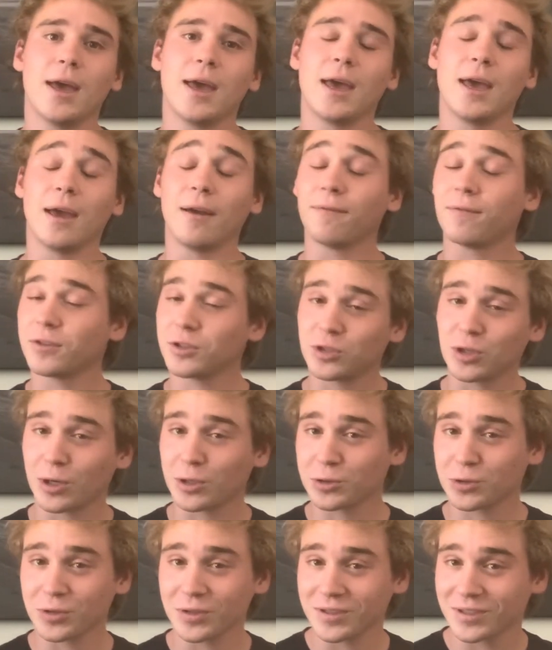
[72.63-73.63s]

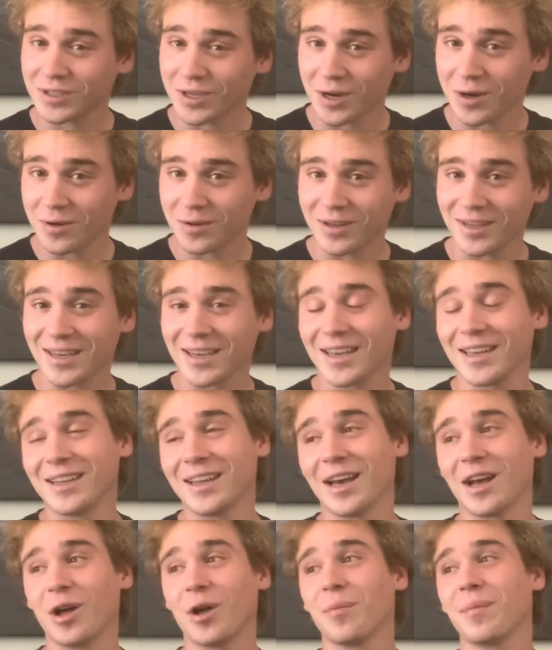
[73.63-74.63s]
Infrastructure as code can
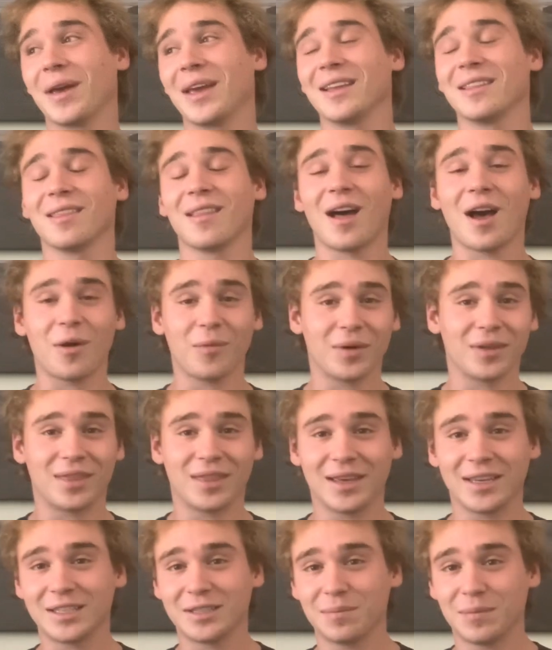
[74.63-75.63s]
help a lot with
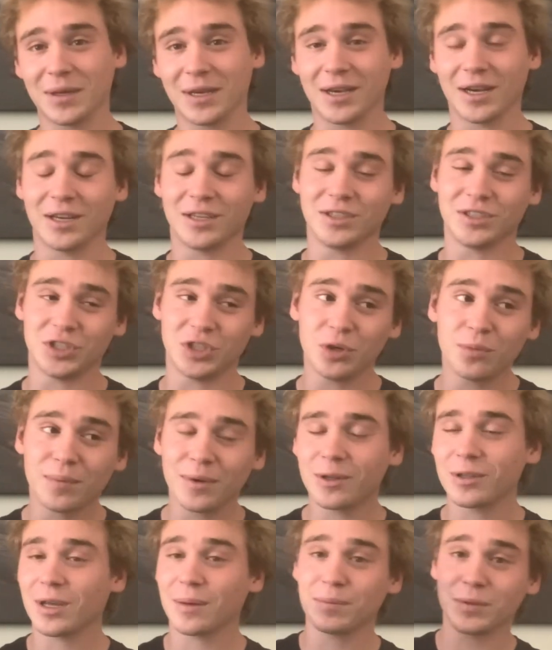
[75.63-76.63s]
this because you
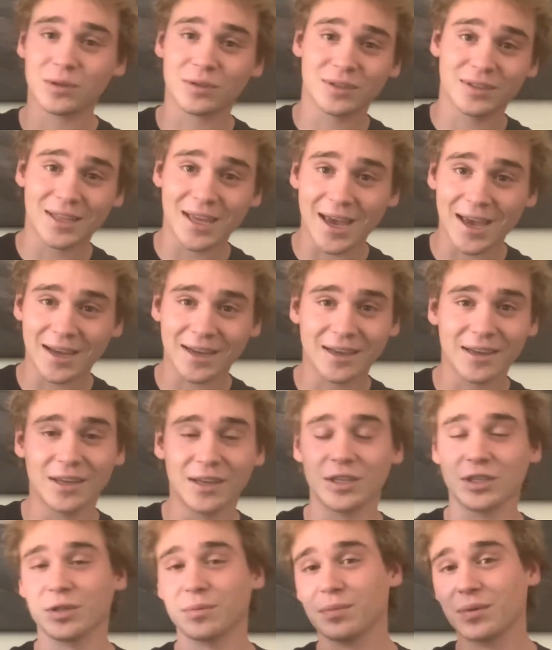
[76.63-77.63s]
build up your stack,
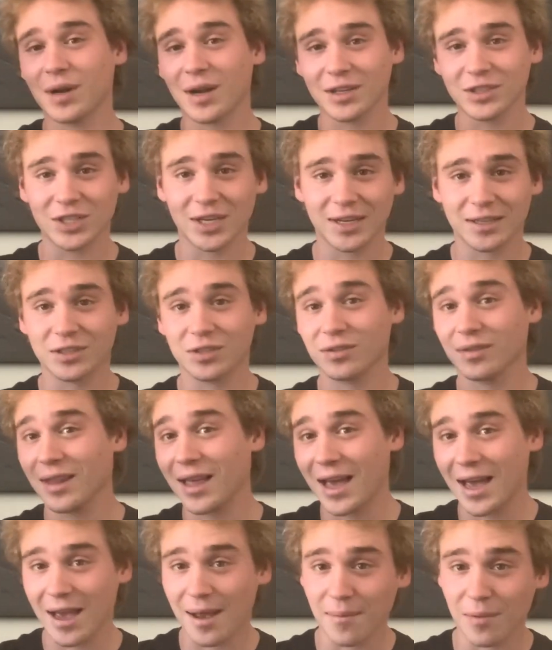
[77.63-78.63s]
your project, your
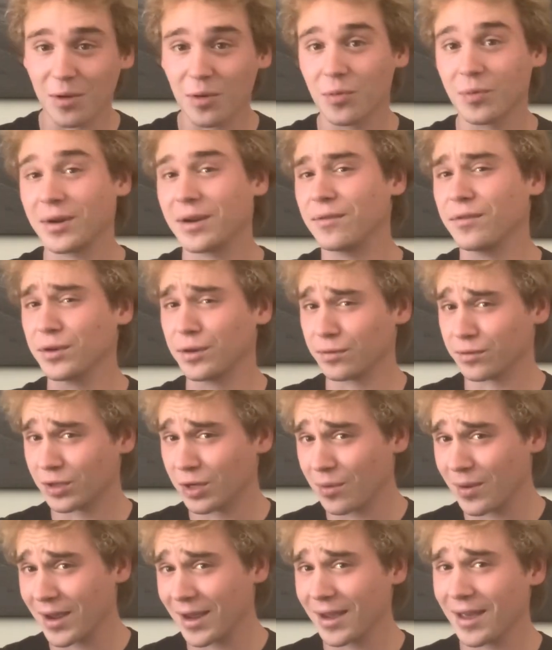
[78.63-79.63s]
lab, whatever you're
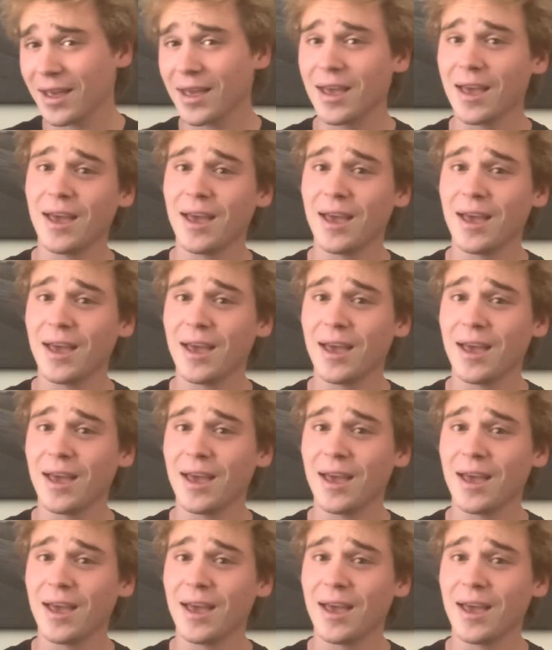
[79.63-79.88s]
doing,